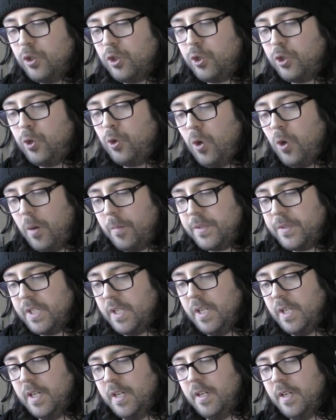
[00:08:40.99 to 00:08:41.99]
2 up to
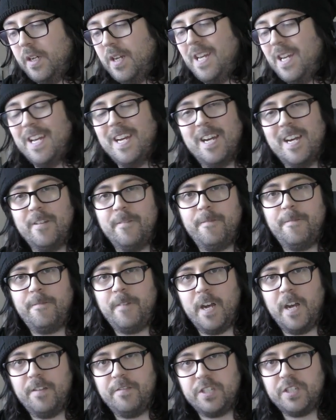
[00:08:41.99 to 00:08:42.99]
hit, and
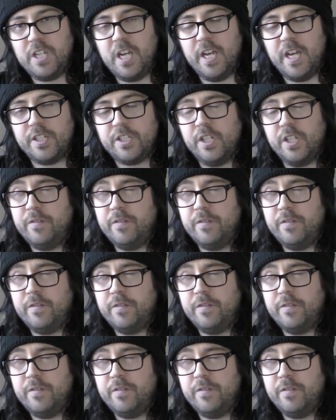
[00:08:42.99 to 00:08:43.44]
5 attacks.